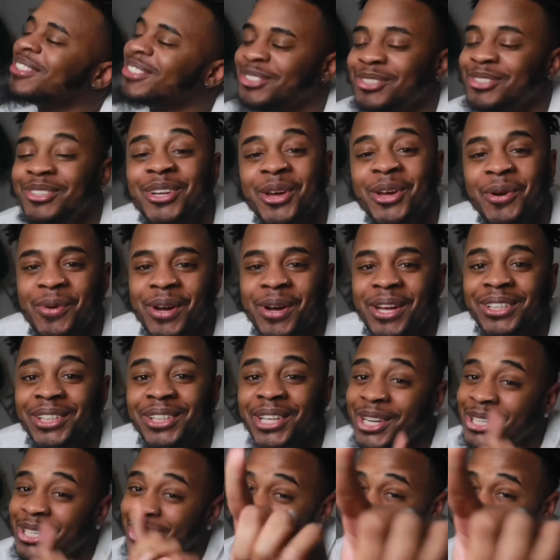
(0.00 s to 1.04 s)
You know what,
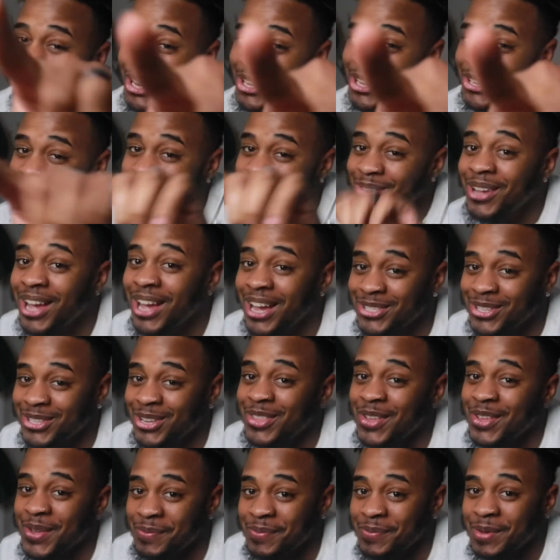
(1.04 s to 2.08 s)
Lush? You guys are
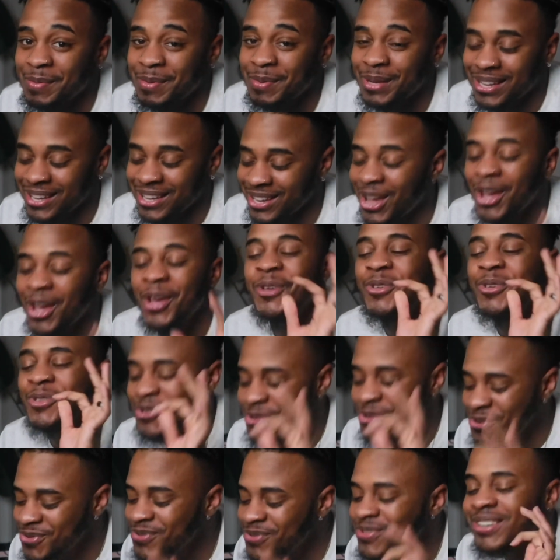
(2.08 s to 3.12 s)
the MVP.
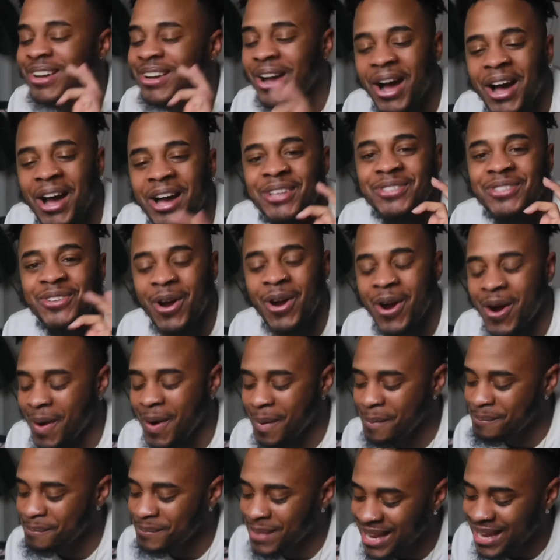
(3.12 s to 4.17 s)
You guys
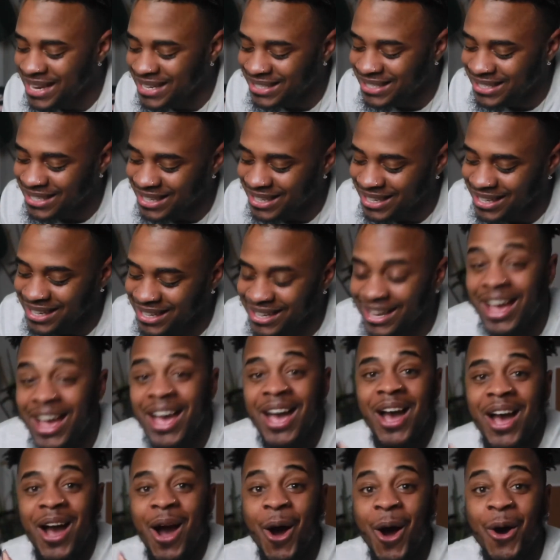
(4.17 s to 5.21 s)
are amazing.
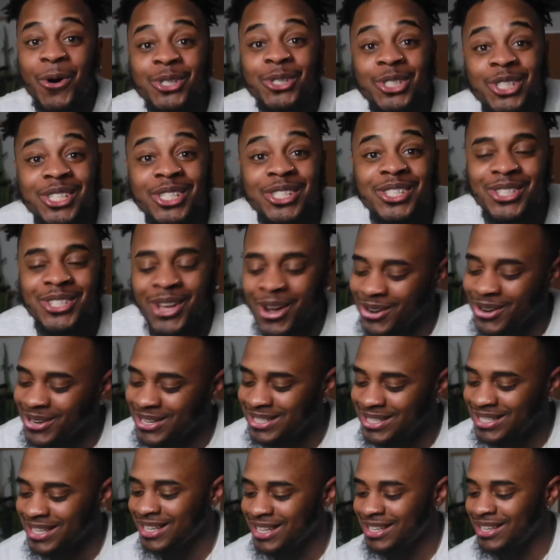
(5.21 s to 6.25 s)
Ocean salt
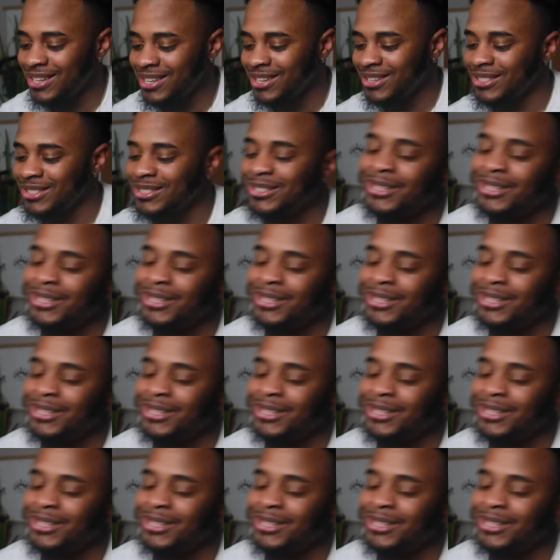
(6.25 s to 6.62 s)
is in here.